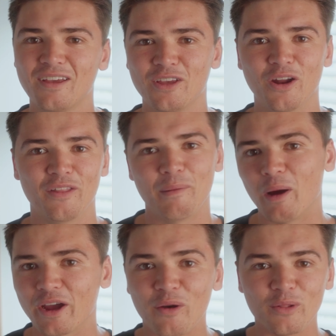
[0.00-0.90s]
you know, they
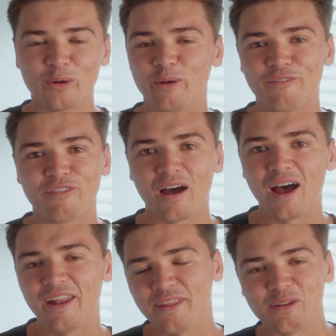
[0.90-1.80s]
might go a little in
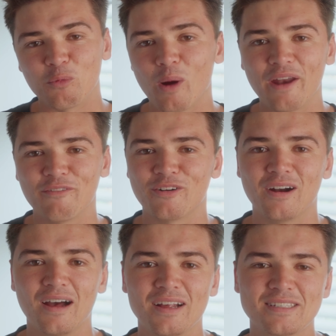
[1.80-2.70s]
front and wait for
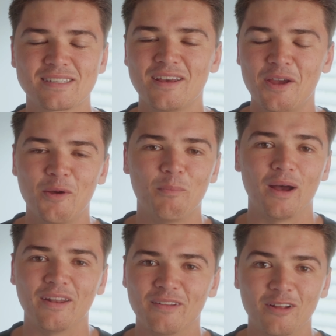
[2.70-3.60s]
us,
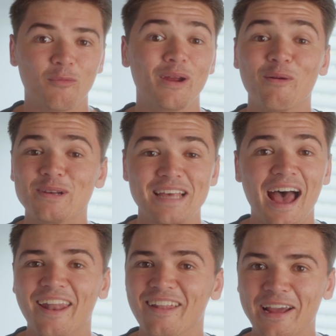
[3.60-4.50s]
but we always
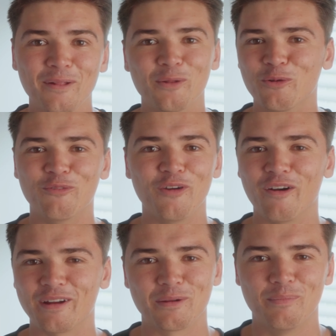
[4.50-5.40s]
had like a little
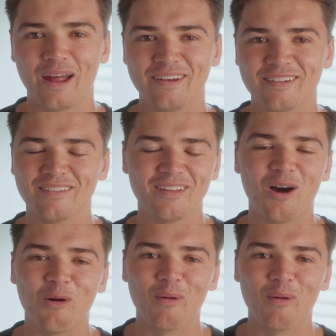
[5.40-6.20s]
furry companion the whole